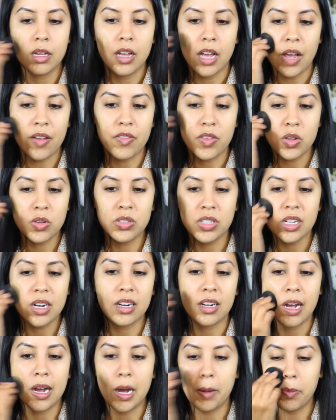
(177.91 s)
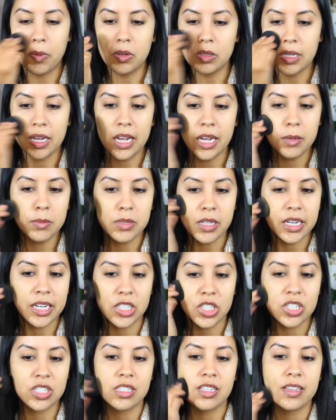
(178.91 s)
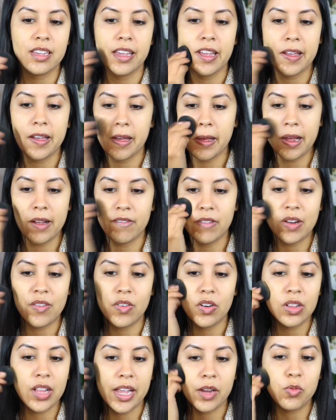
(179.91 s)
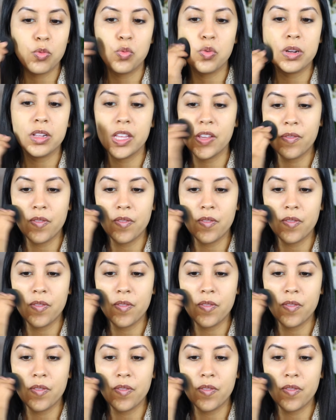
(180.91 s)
I've used it a couple times and I just can't, I've never like really